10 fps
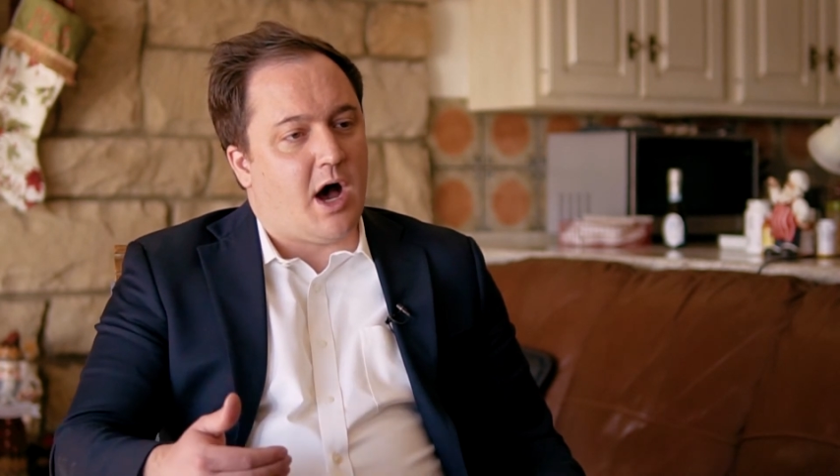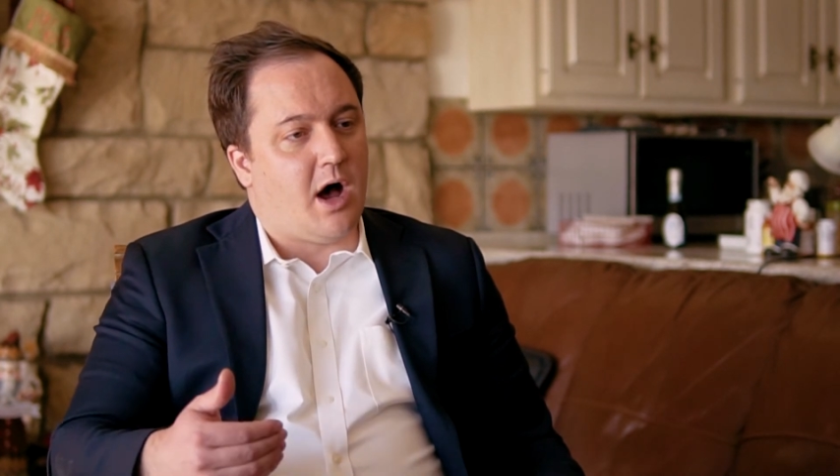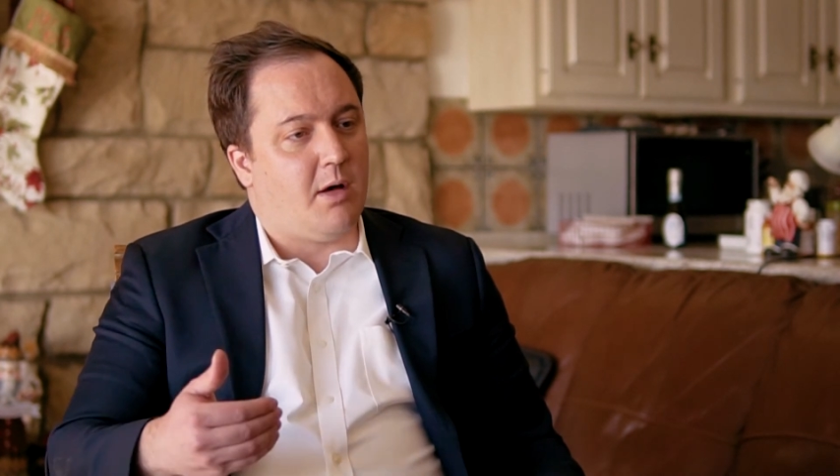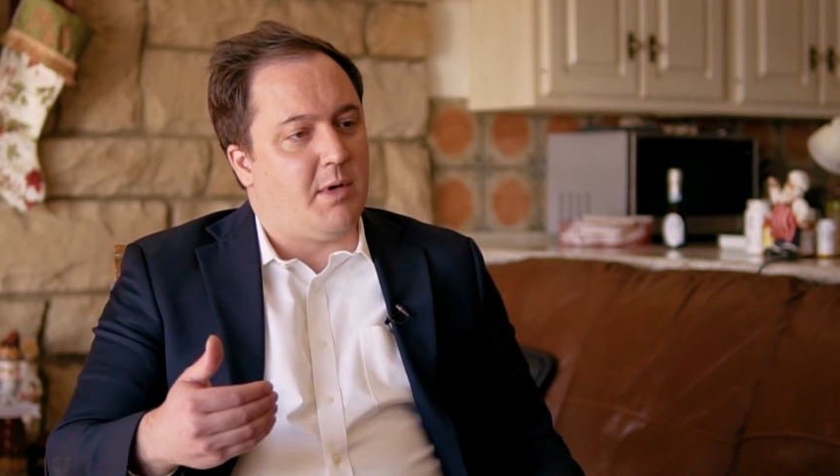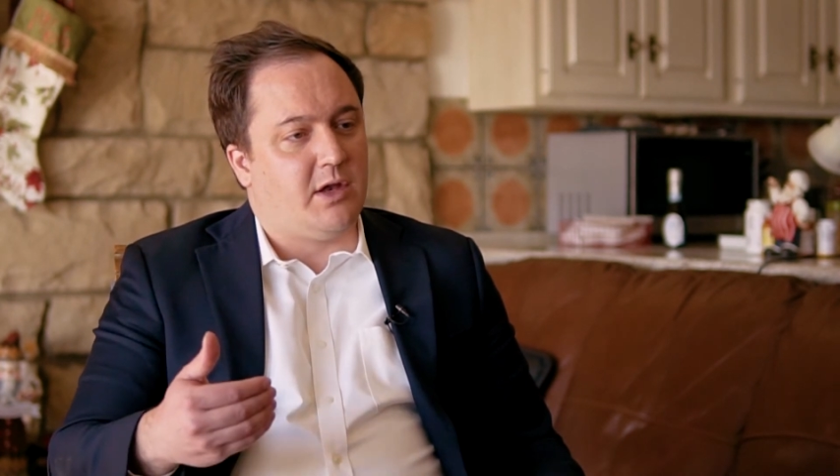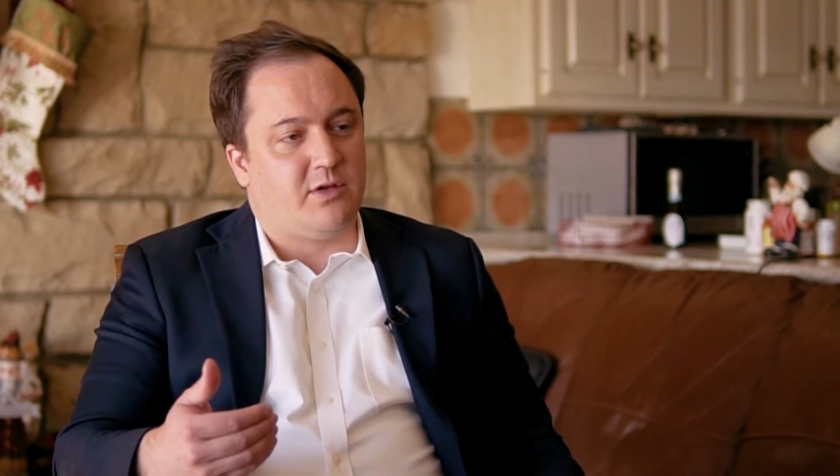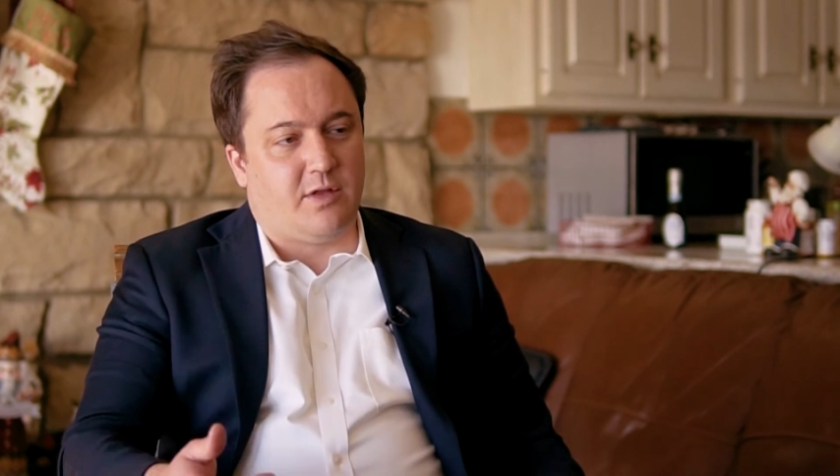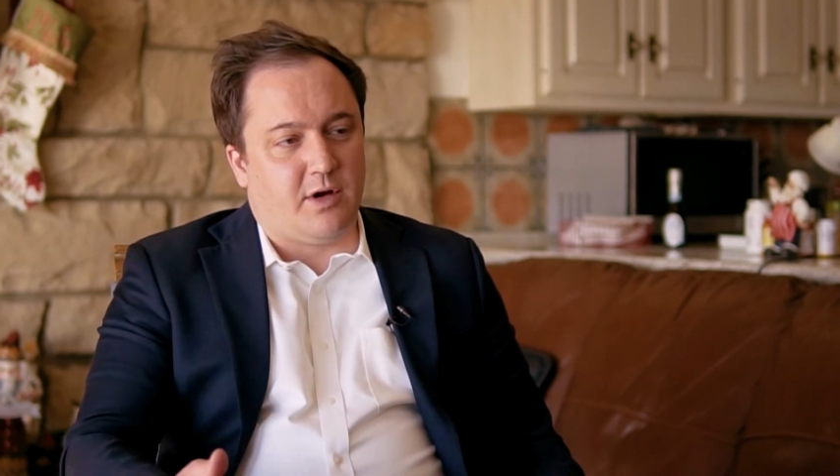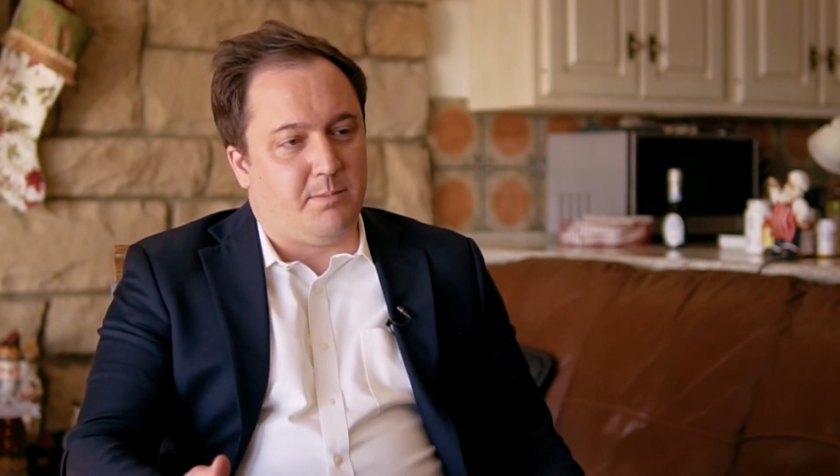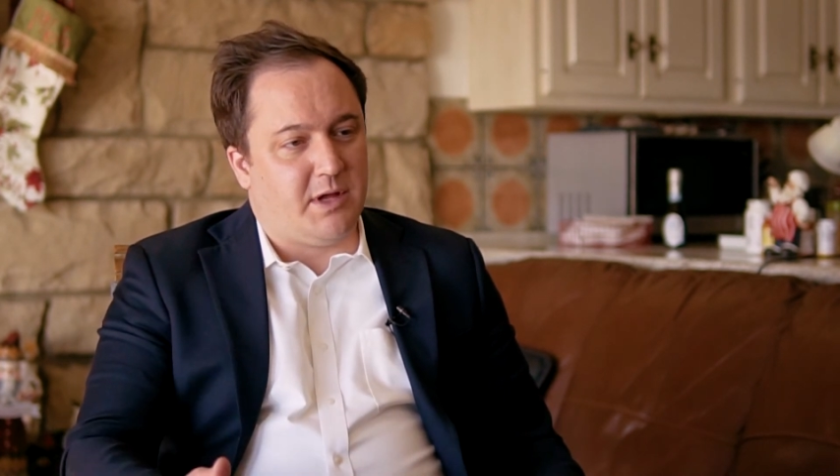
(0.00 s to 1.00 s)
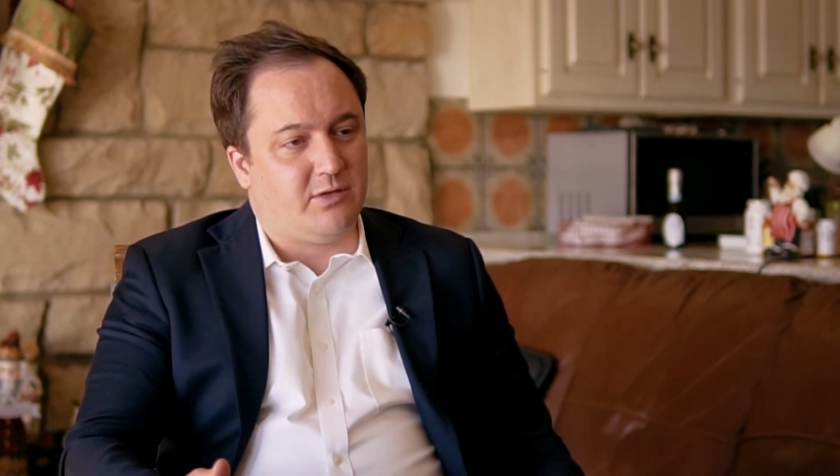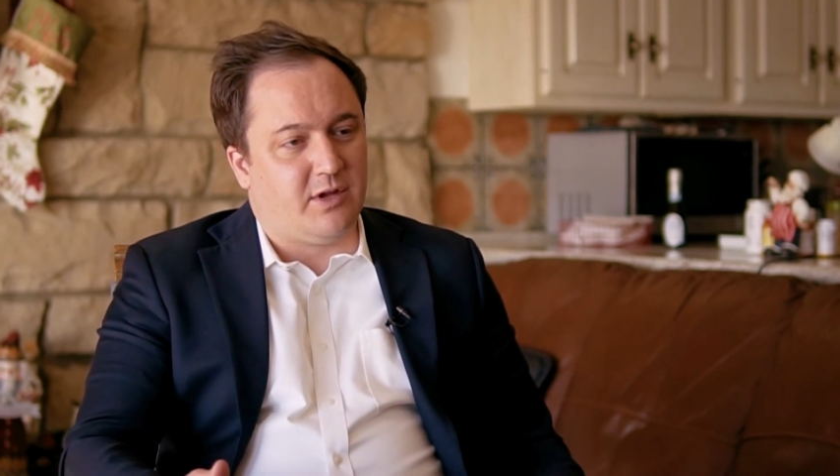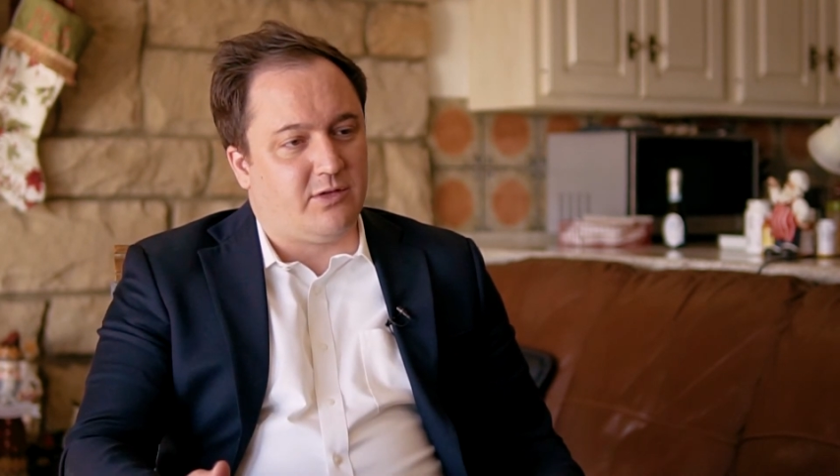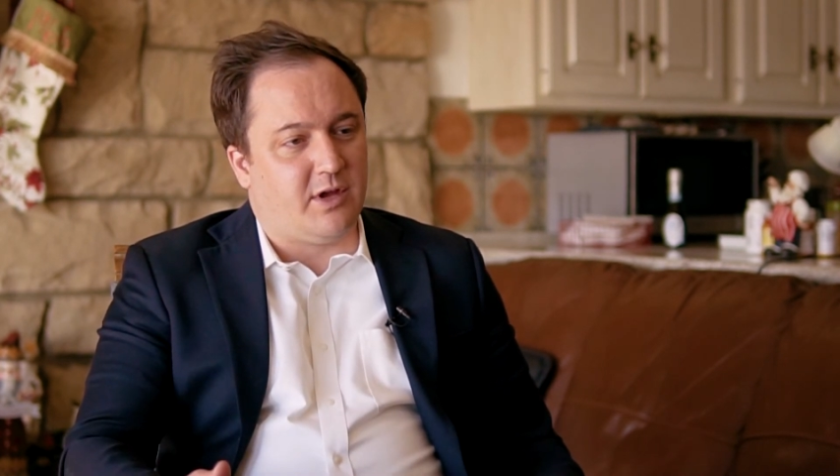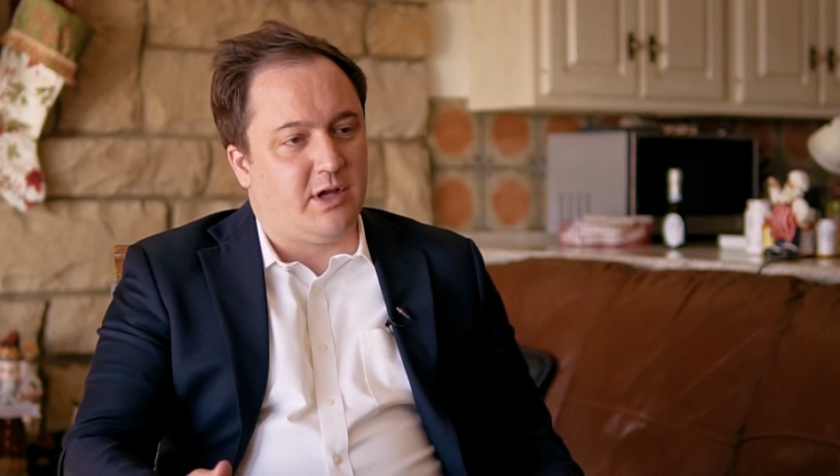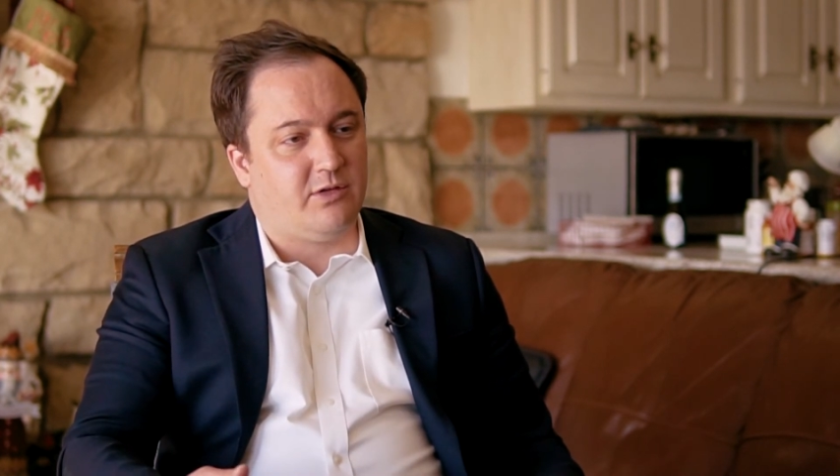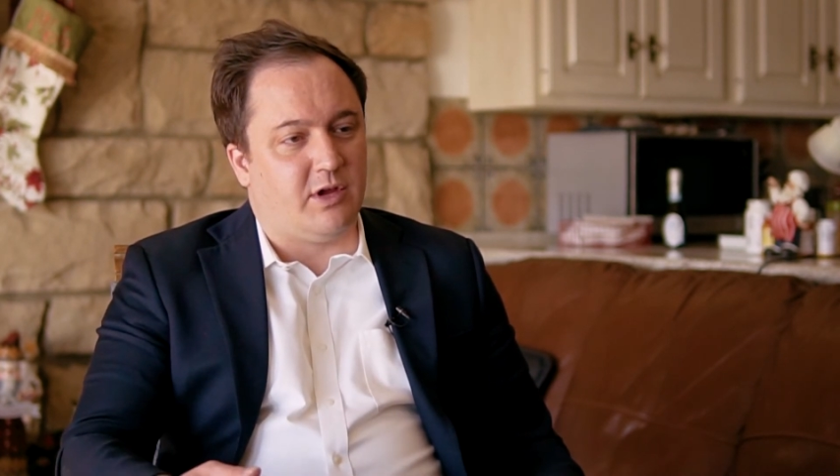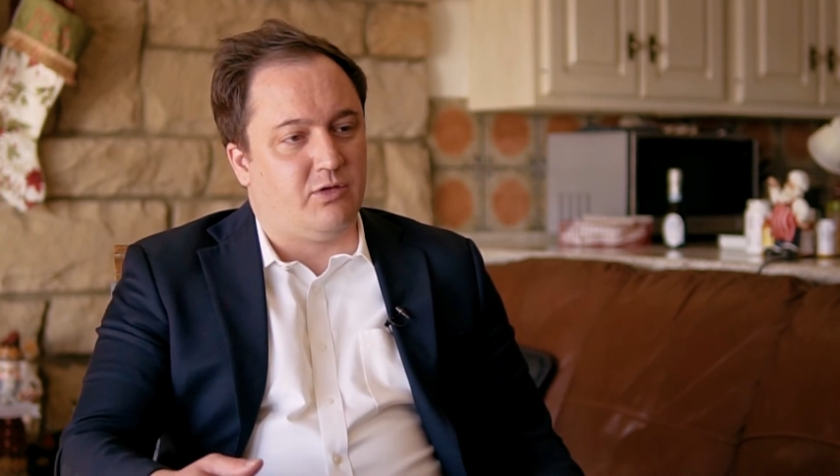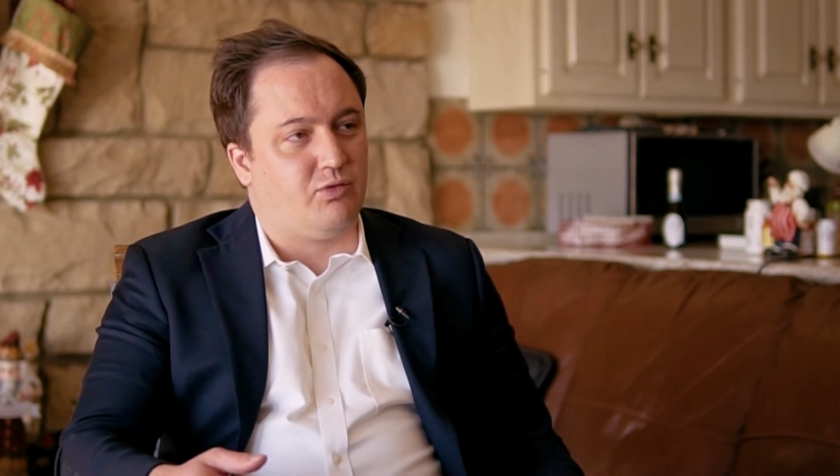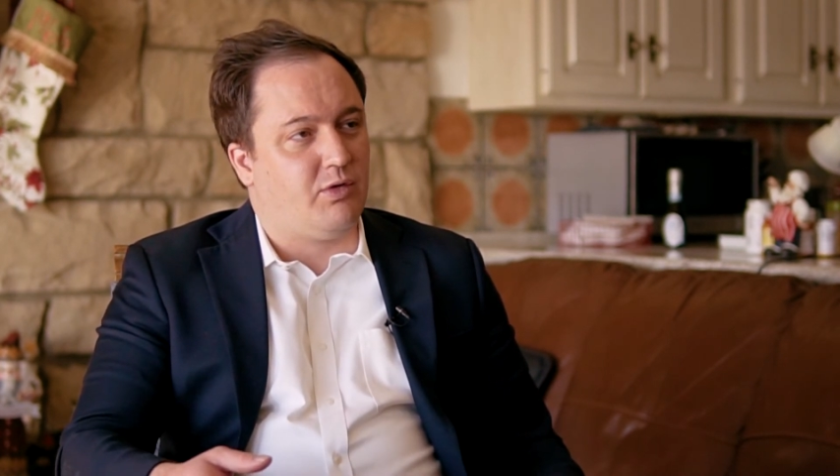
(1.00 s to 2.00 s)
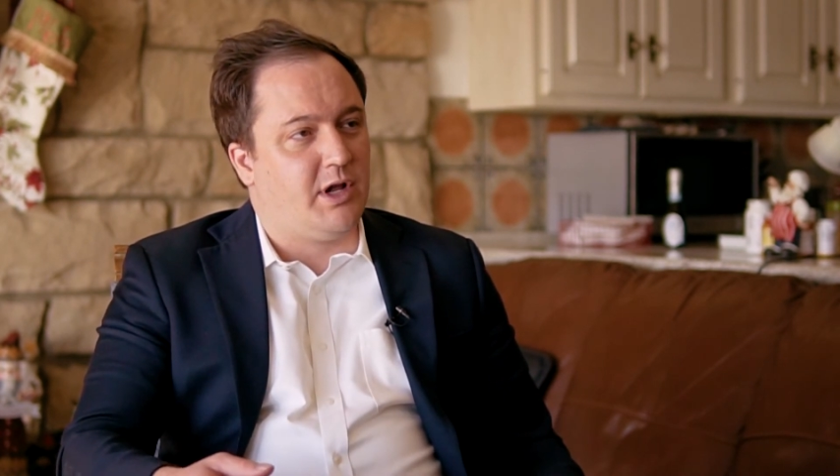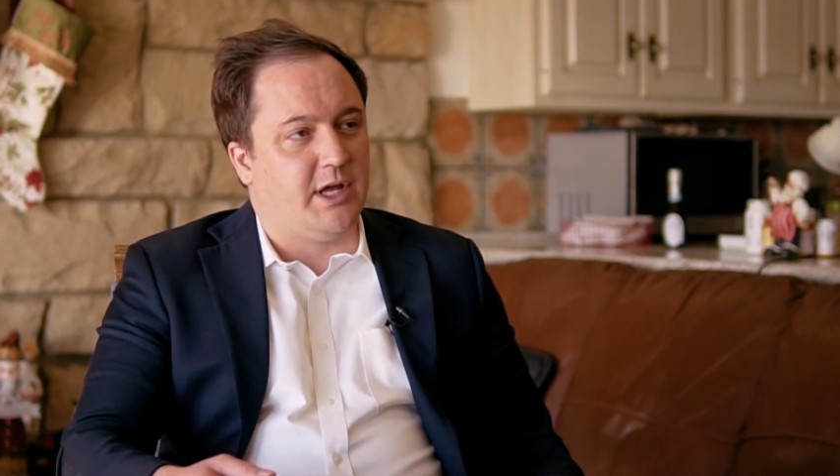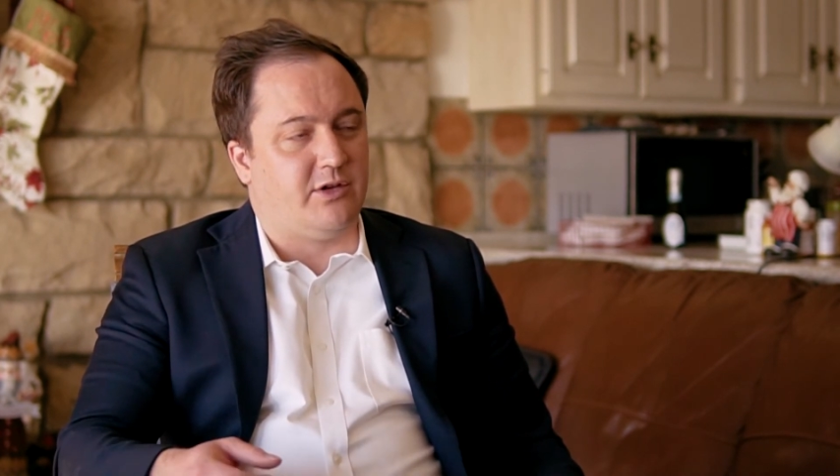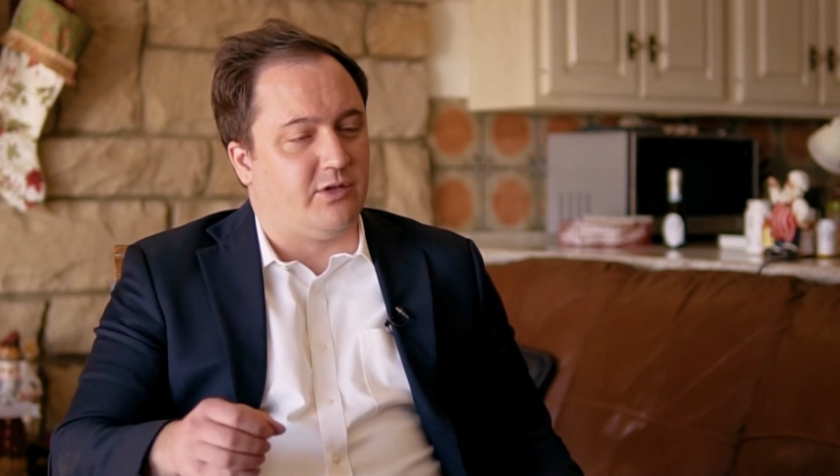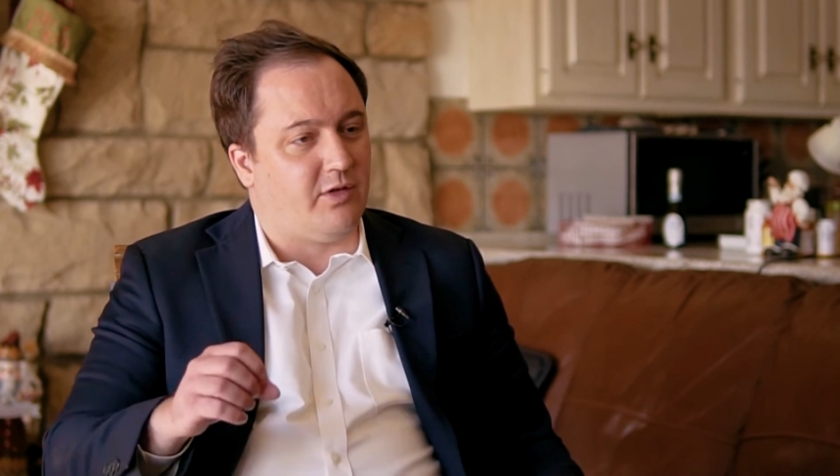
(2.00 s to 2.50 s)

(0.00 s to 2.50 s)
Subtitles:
into their businesses is really just